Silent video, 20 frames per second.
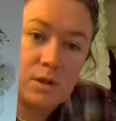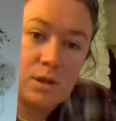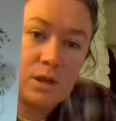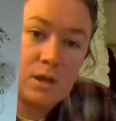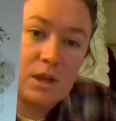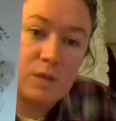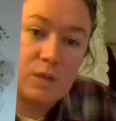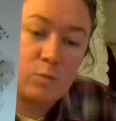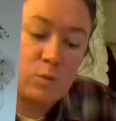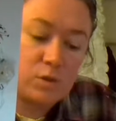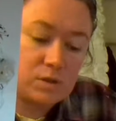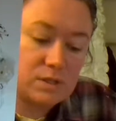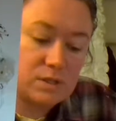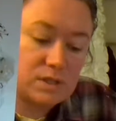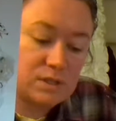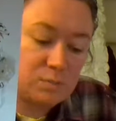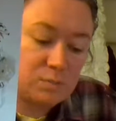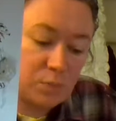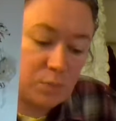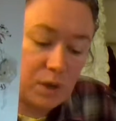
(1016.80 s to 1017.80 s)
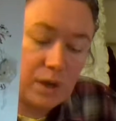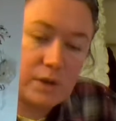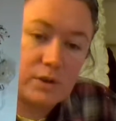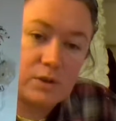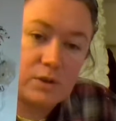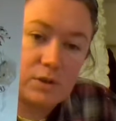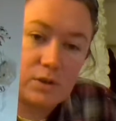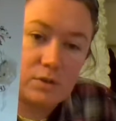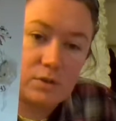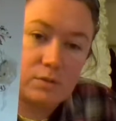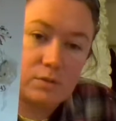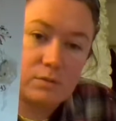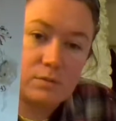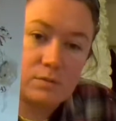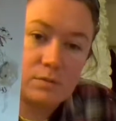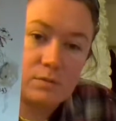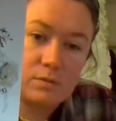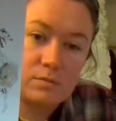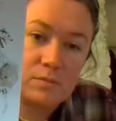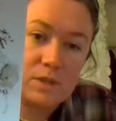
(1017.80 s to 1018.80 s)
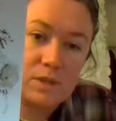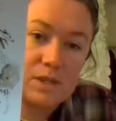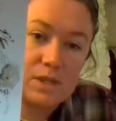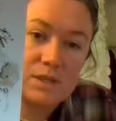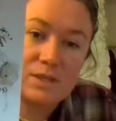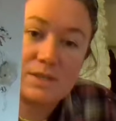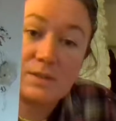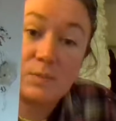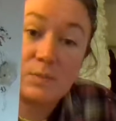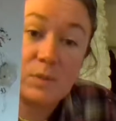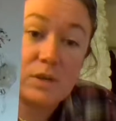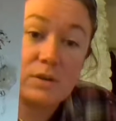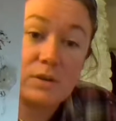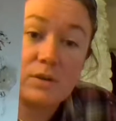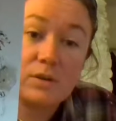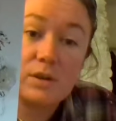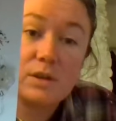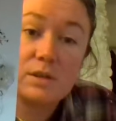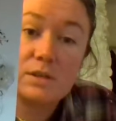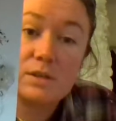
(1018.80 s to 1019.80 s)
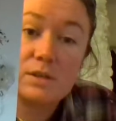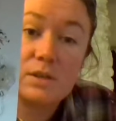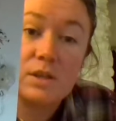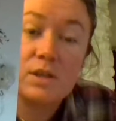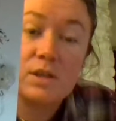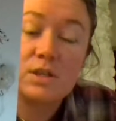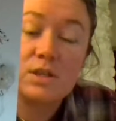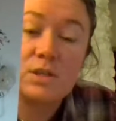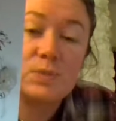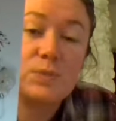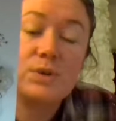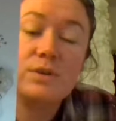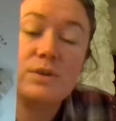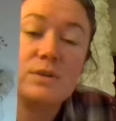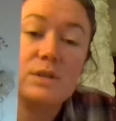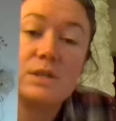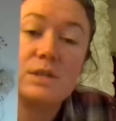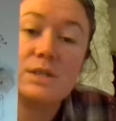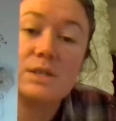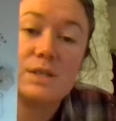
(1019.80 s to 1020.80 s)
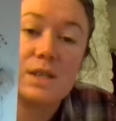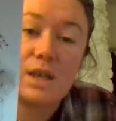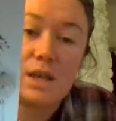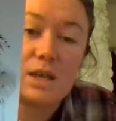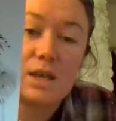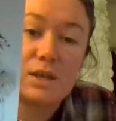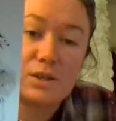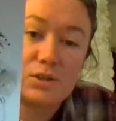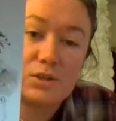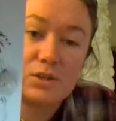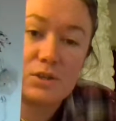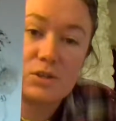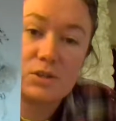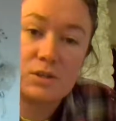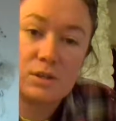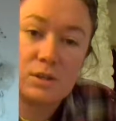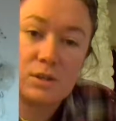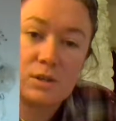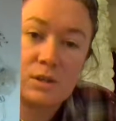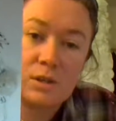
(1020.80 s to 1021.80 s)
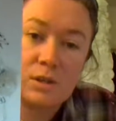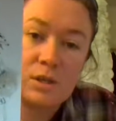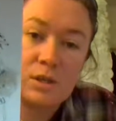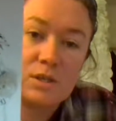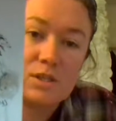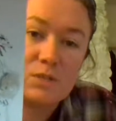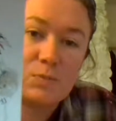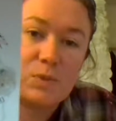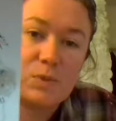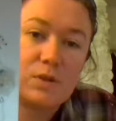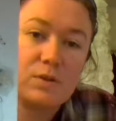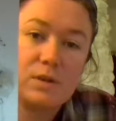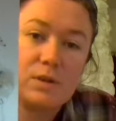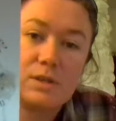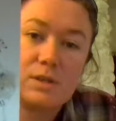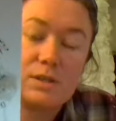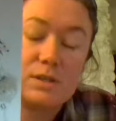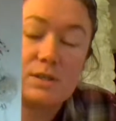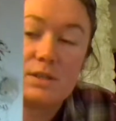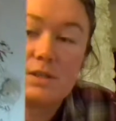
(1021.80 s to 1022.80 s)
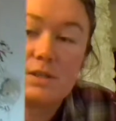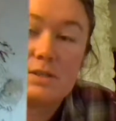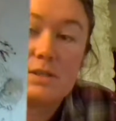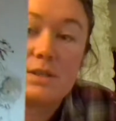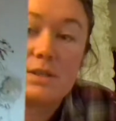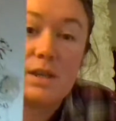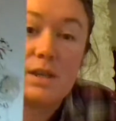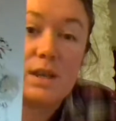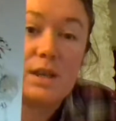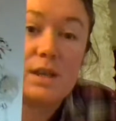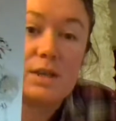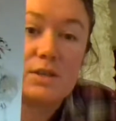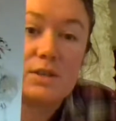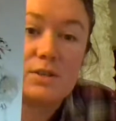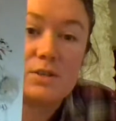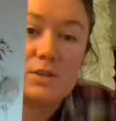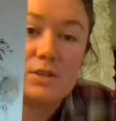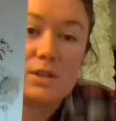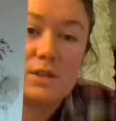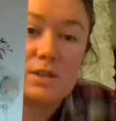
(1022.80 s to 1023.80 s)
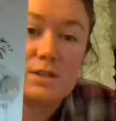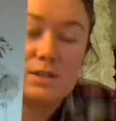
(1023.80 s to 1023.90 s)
and will inspire you, because spirit doesn't age. Spirit doesn't age. It